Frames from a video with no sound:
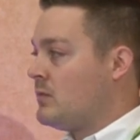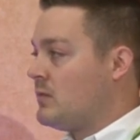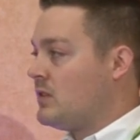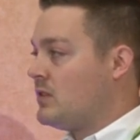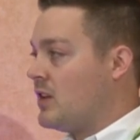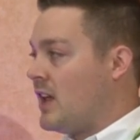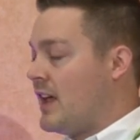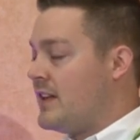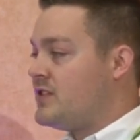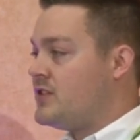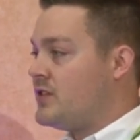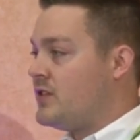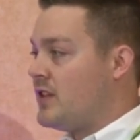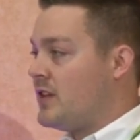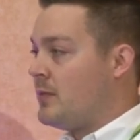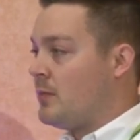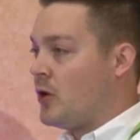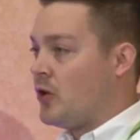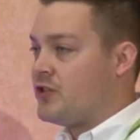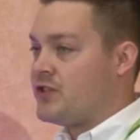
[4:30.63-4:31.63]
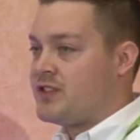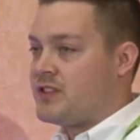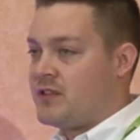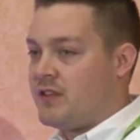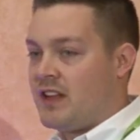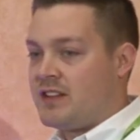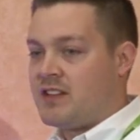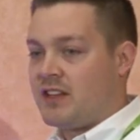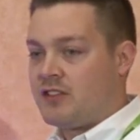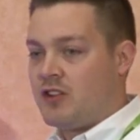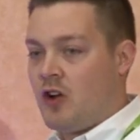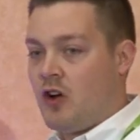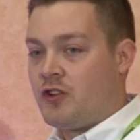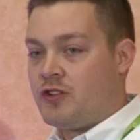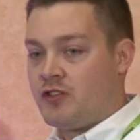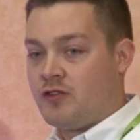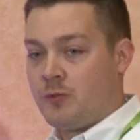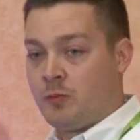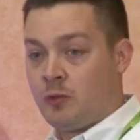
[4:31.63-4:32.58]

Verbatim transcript: led to the emergence of that technology, or